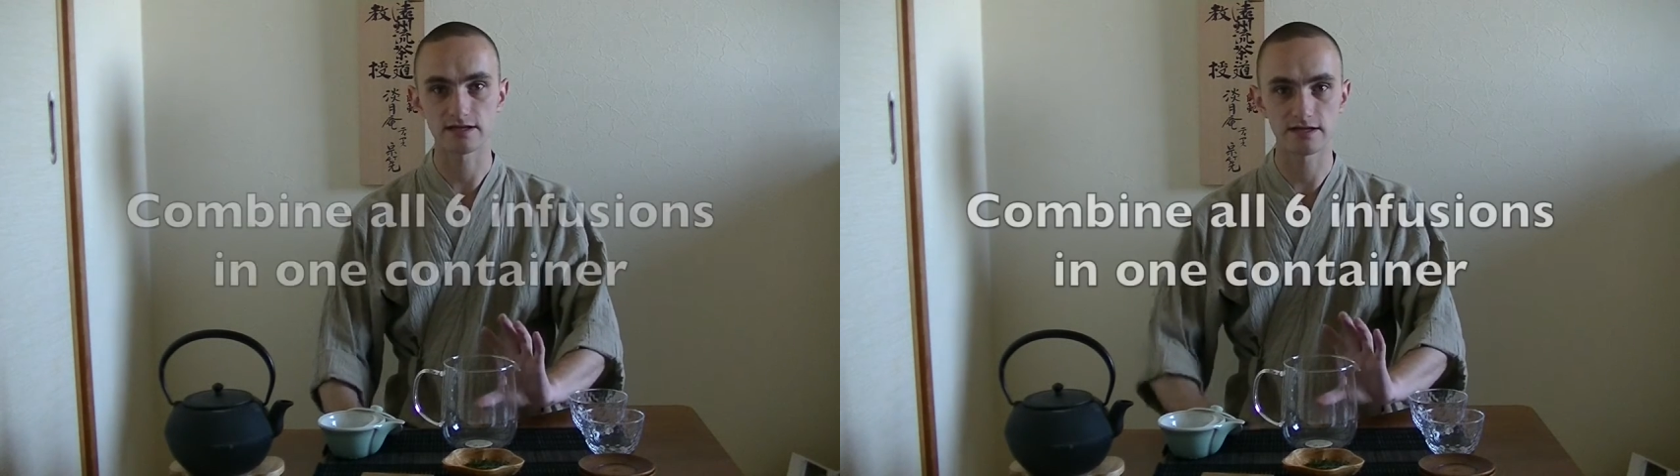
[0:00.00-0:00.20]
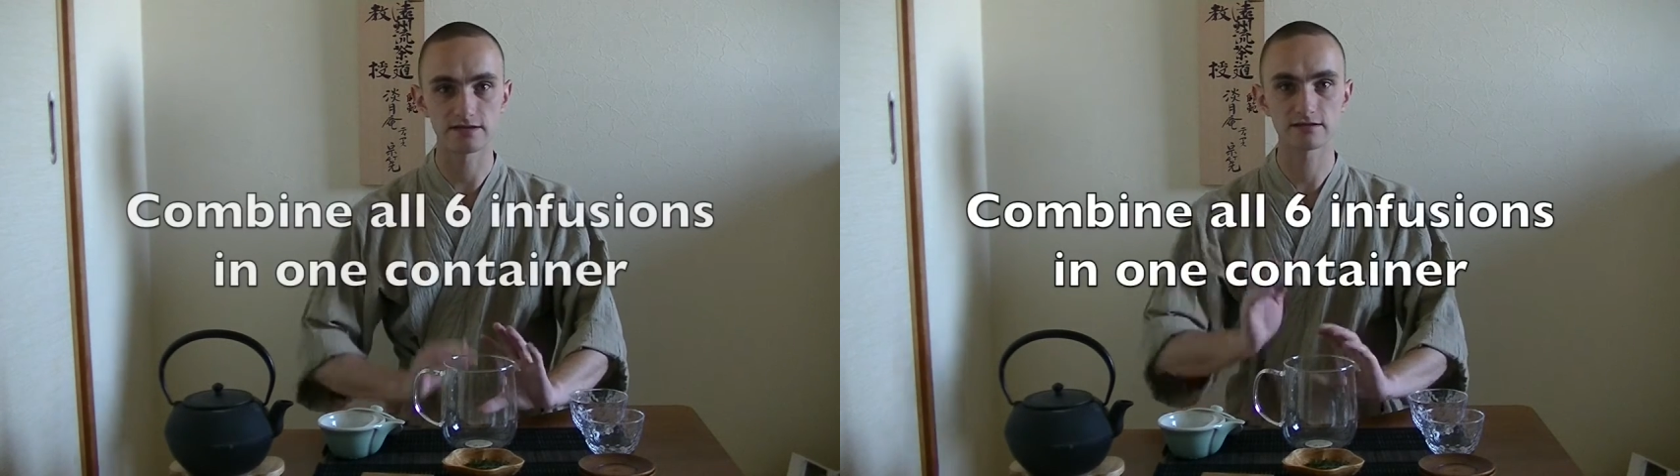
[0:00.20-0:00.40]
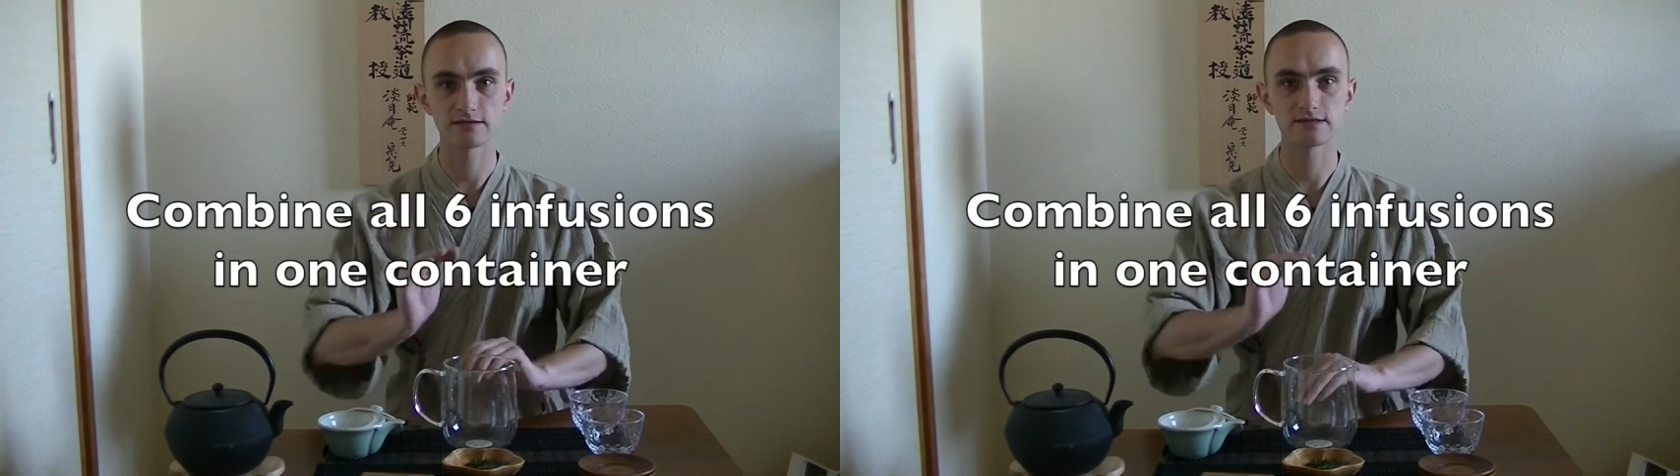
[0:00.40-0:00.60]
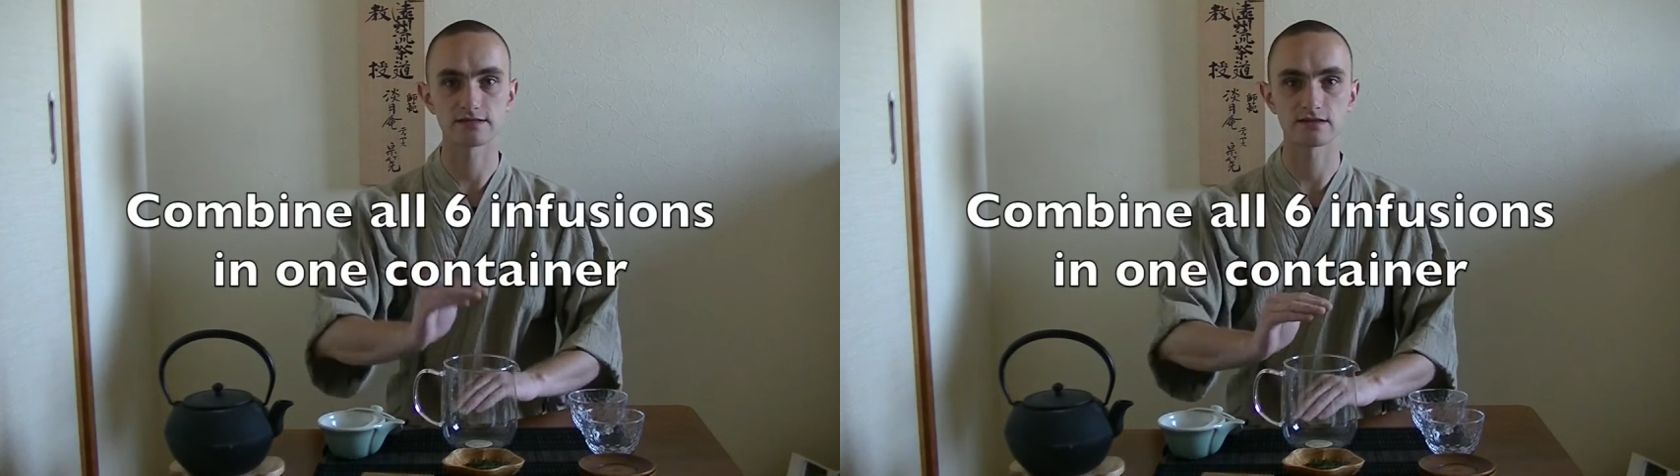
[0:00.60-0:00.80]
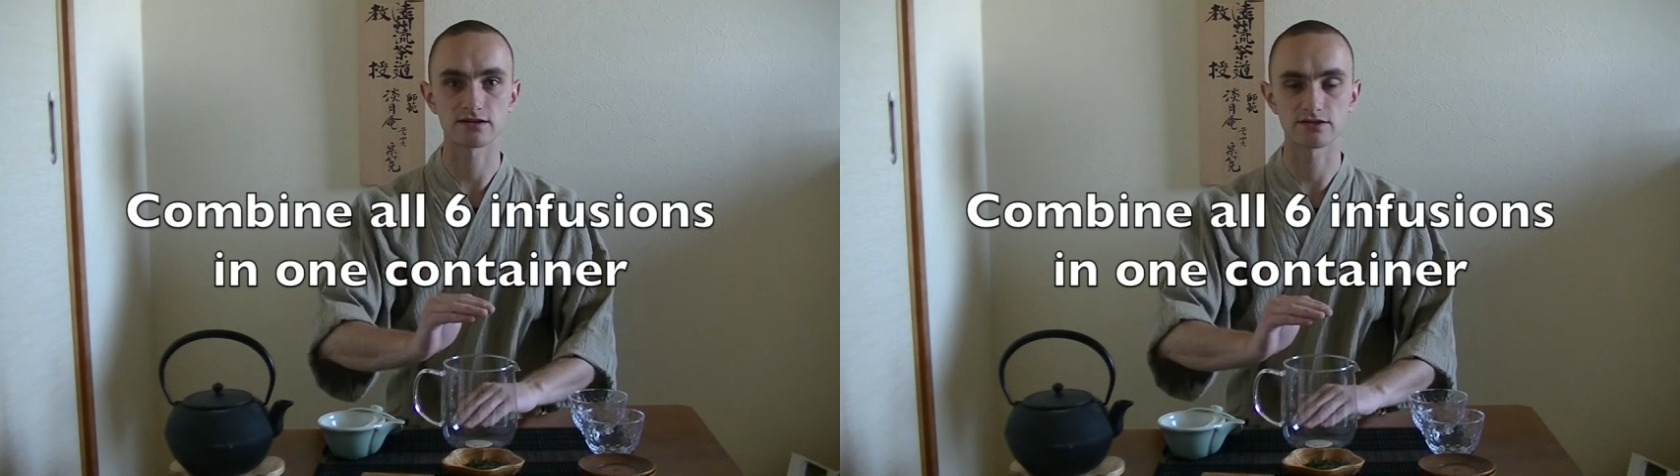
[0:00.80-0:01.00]
in
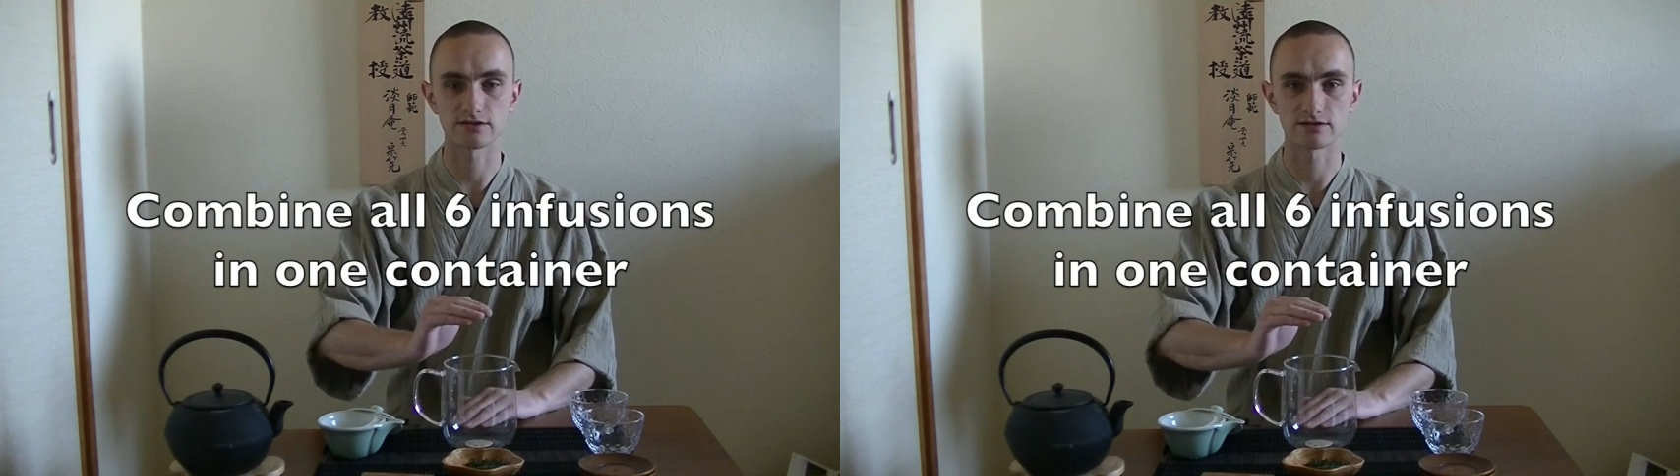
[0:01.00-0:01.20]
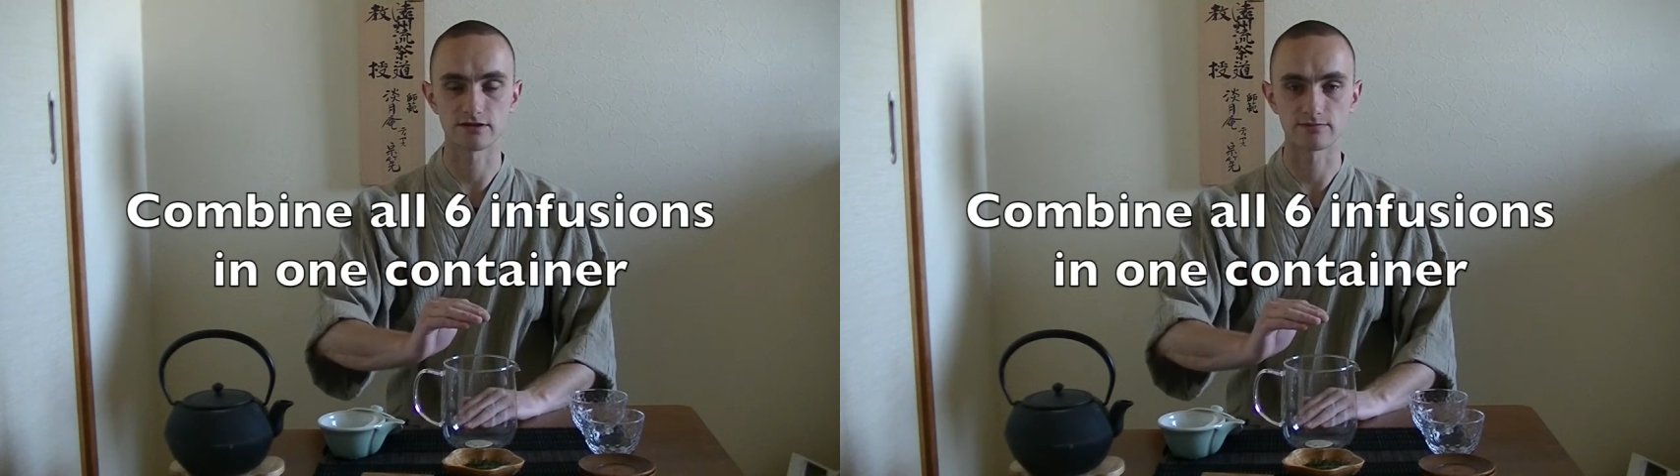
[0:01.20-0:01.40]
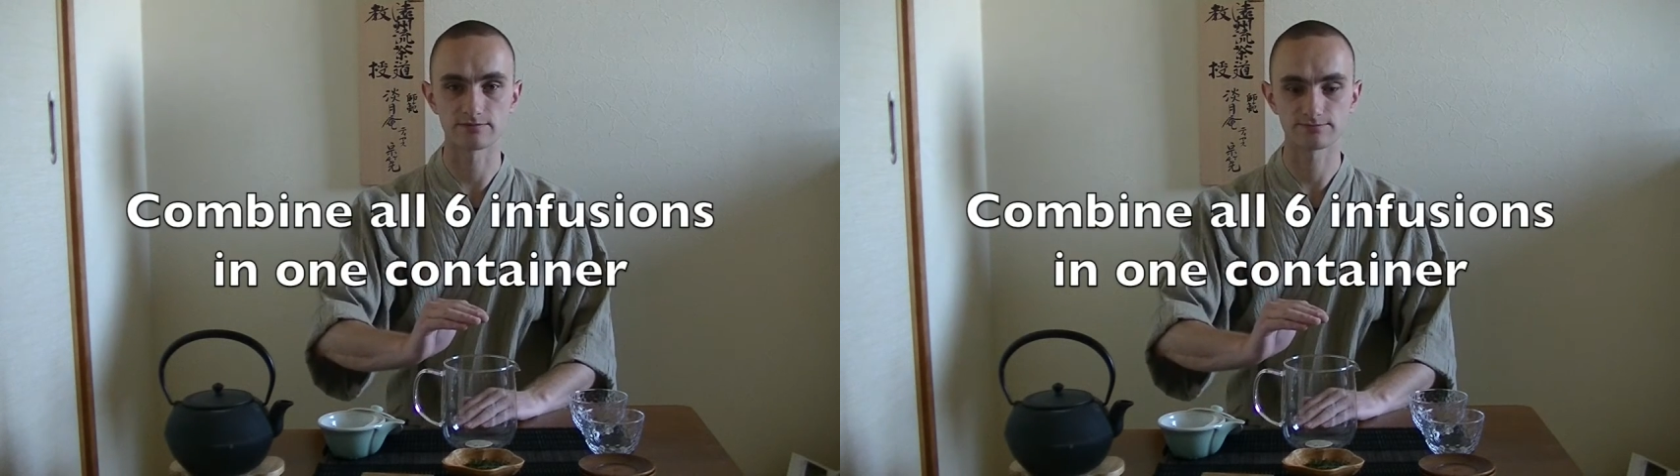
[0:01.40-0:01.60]
this larger cup.